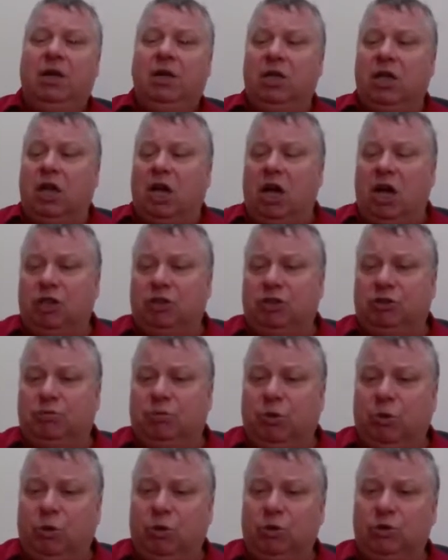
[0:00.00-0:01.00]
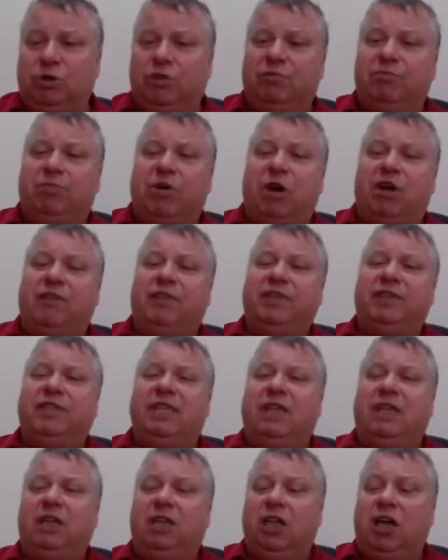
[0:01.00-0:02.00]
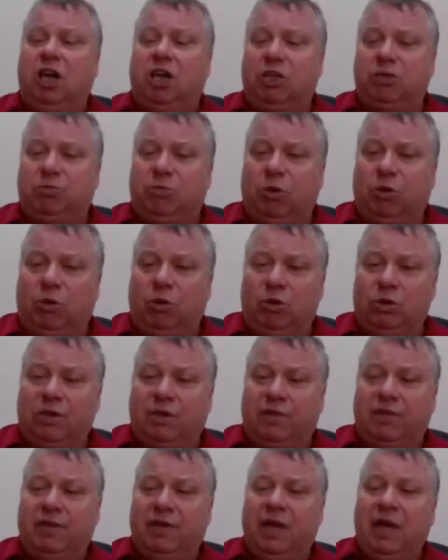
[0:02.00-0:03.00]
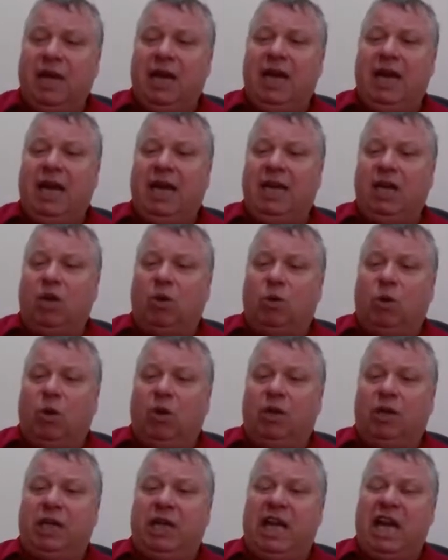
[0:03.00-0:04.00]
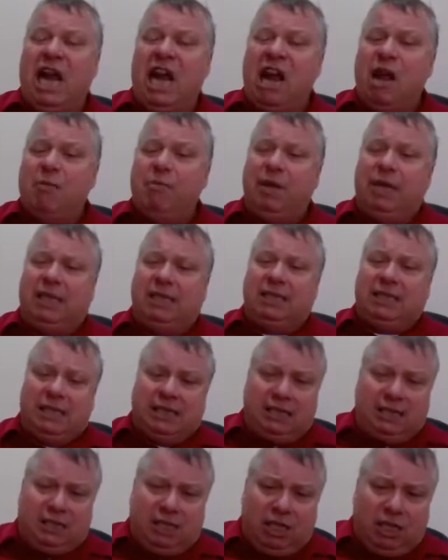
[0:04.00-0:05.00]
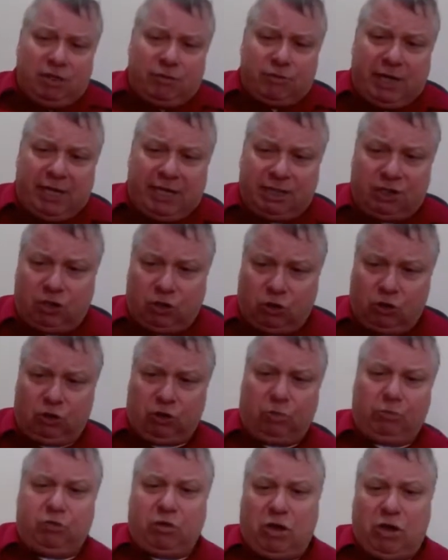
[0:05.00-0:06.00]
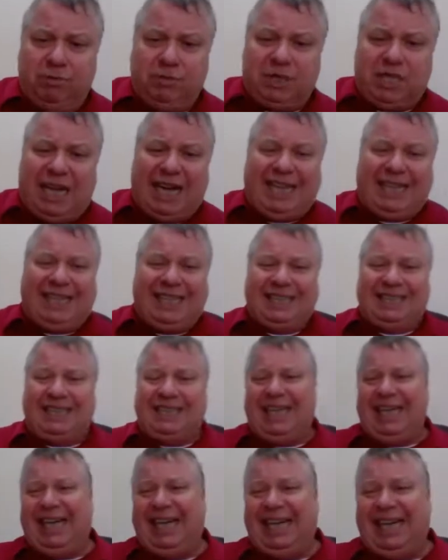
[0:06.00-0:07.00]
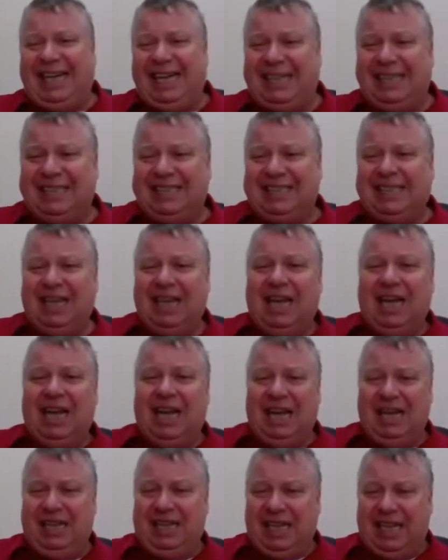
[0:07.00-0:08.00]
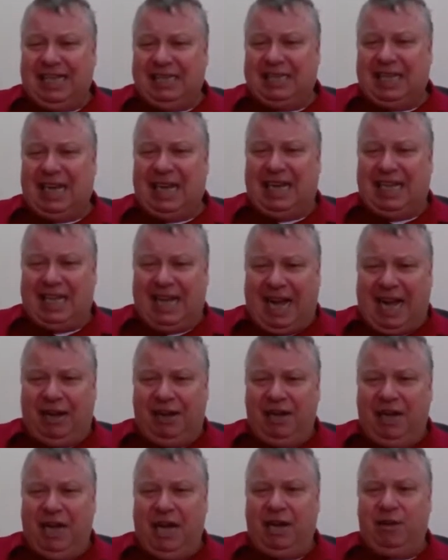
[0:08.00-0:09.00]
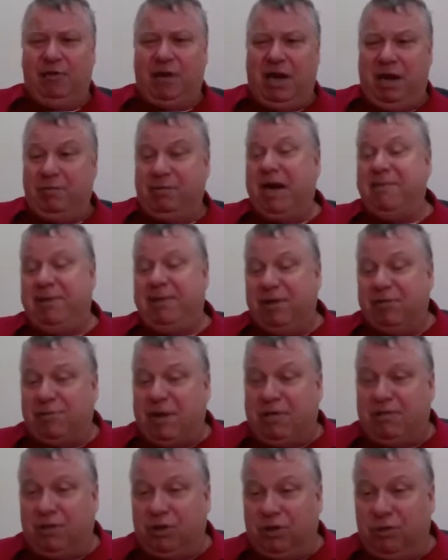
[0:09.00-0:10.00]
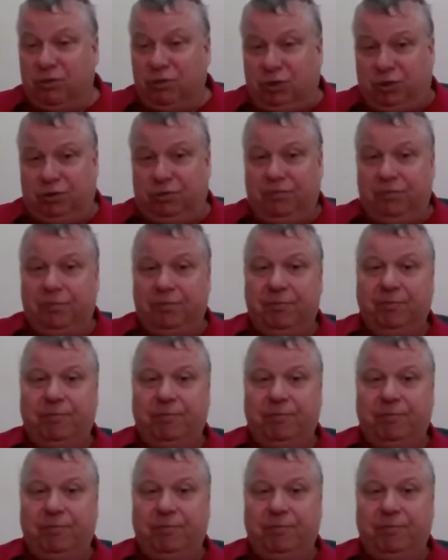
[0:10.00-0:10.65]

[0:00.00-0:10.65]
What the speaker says: large pools of poverty, large pools of inequality, because this is going to create social problems like disease and things like that, and maybe revolution,